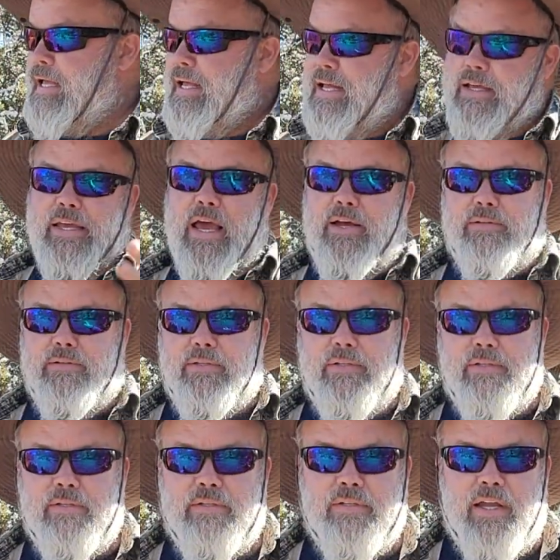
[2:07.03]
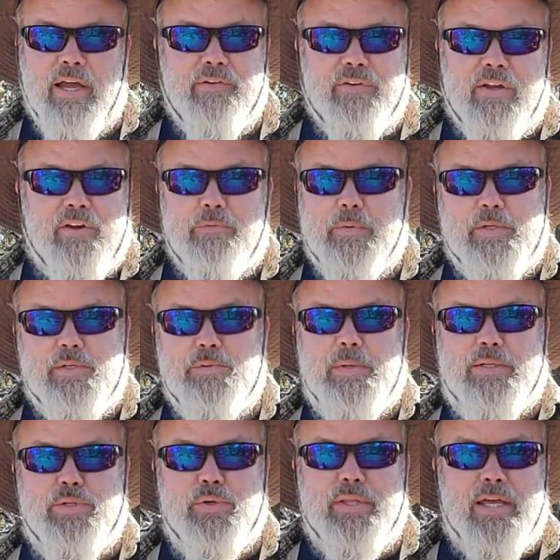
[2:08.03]
yeah, every government's
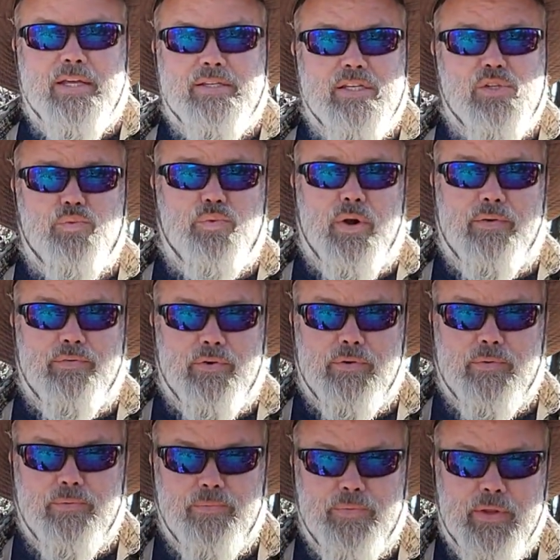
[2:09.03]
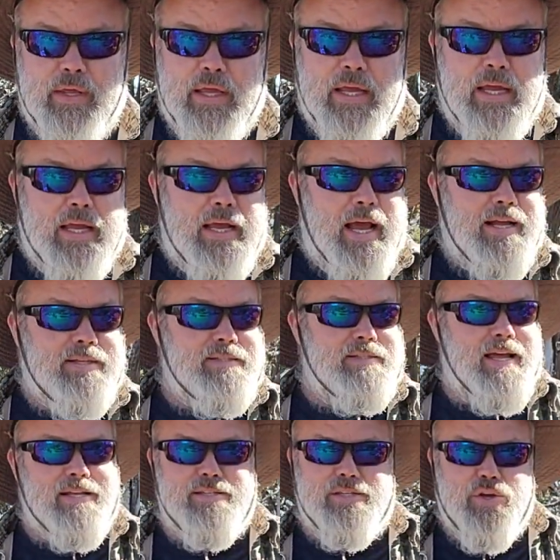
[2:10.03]
been doing that since forever.
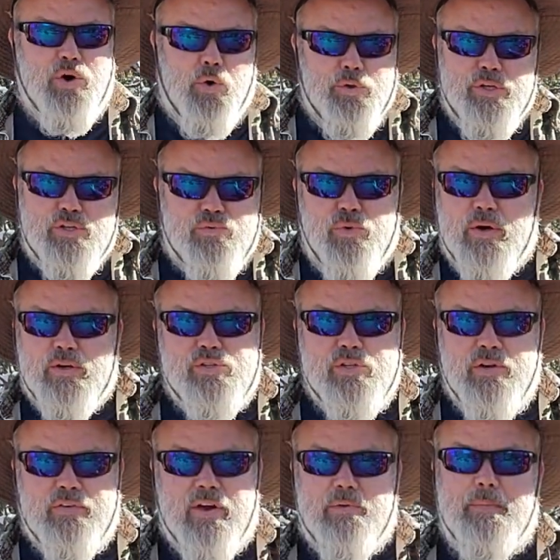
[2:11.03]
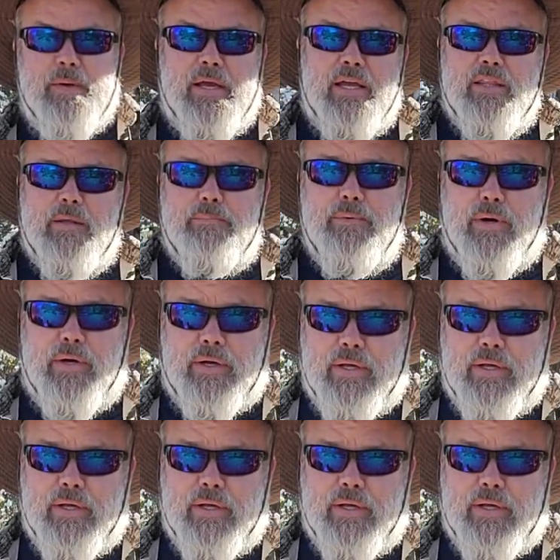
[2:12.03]
That's the oldest function of government in the book,